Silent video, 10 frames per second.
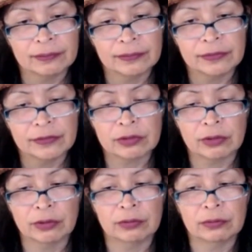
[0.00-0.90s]

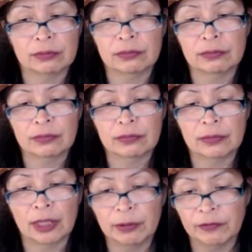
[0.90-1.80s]
So
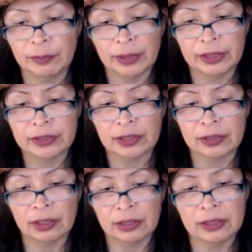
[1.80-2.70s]
I'm of the
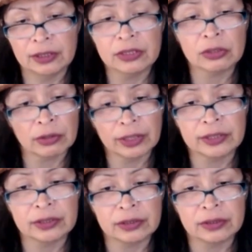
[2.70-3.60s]
mindset that it is a
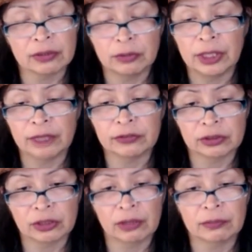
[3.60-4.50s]
crisis and we have to
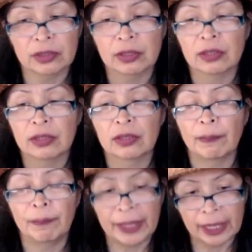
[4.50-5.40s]
stop
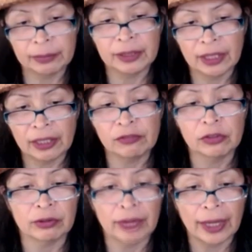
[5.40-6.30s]
bad
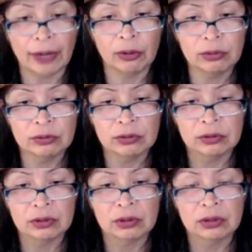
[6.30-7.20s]
behavior now,
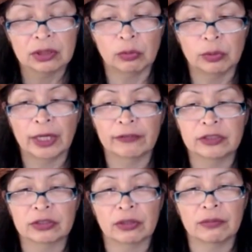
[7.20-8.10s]
and we have to
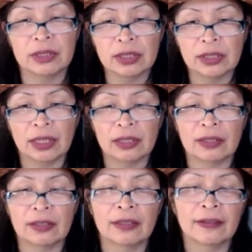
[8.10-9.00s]
start
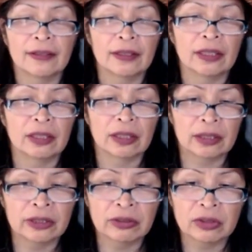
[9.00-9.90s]
mitigating in a
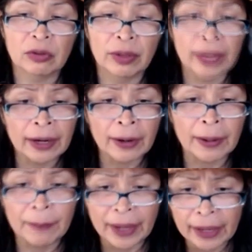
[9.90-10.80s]
clear and
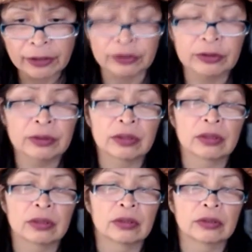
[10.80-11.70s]
coherent manner
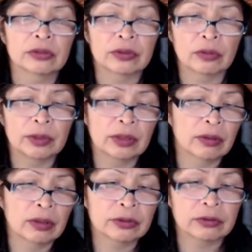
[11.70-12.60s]
so that we can
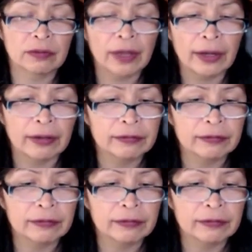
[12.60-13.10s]
all survive.